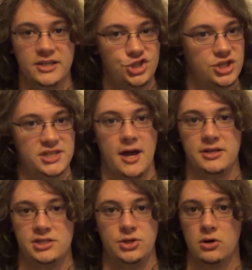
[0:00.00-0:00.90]
It just kind
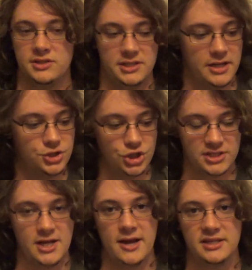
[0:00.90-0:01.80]
of starts and
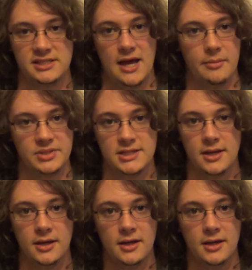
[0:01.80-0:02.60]
just kind of stops.